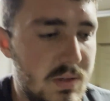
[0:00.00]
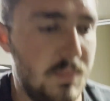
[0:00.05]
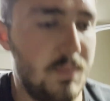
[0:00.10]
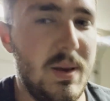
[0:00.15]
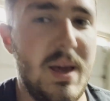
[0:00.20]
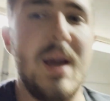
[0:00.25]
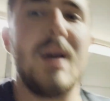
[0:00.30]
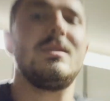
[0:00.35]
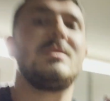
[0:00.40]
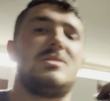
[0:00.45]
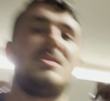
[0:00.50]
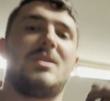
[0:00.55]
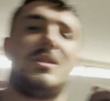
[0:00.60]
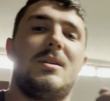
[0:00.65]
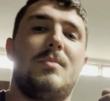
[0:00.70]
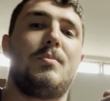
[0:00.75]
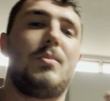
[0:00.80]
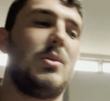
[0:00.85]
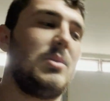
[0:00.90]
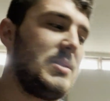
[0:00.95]
and pads
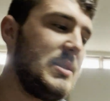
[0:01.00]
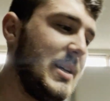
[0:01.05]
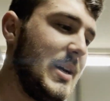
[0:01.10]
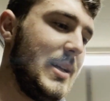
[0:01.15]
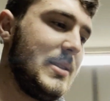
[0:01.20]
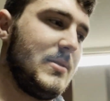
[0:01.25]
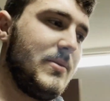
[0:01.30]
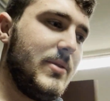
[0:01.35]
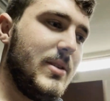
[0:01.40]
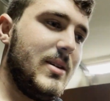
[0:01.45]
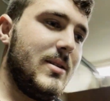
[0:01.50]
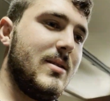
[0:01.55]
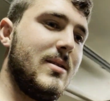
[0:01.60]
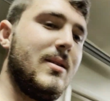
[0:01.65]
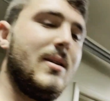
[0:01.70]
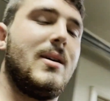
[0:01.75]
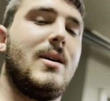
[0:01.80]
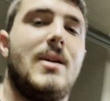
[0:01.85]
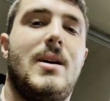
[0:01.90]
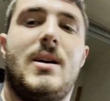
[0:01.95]
done, both sides of it.
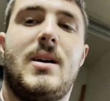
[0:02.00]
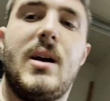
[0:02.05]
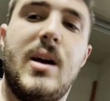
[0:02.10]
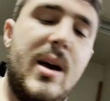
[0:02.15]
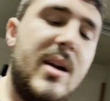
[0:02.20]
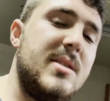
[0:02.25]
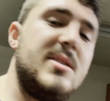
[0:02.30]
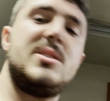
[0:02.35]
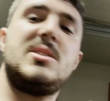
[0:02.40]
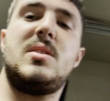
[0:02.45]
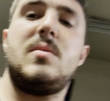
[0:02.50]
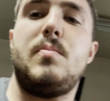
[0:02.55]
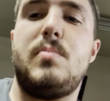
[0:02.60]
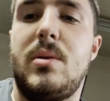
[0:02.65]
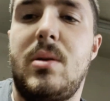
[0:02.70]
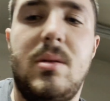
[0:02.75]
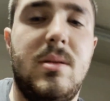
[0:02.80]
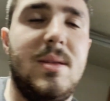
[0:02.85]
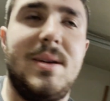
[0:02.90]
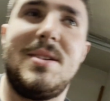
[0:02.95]
I just hit
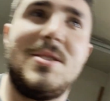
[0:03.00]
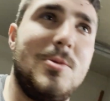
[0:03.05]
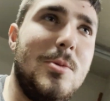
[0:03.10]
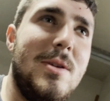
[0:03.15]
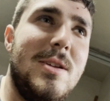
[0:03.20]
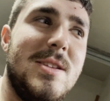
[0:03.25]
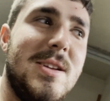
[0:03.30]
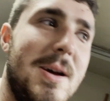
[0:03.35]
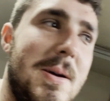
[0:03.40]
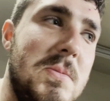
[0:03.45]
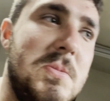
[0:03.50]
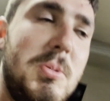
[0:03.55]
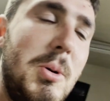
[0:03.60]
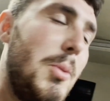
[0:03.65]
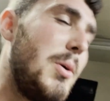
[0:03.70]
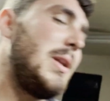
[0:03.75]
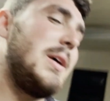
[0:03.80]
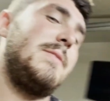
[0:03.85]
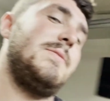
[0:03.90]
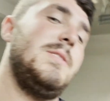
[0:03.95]
both like 20 times, but
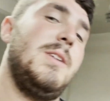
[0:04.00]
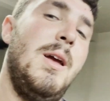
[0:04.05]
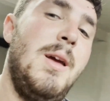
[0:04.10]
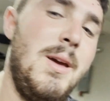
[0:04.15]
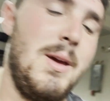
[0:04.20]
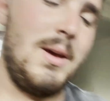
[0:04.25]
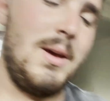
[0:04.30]
whatever.